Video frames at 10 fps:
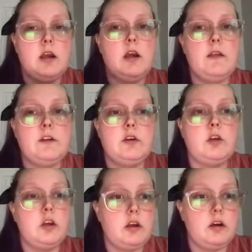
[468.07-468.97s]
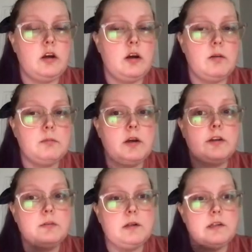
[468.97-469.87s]
And then you can
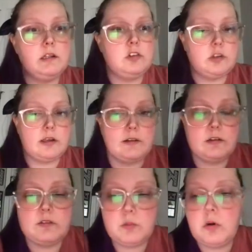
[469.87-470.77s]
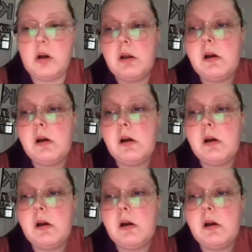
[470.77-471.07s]
customize each text if you want.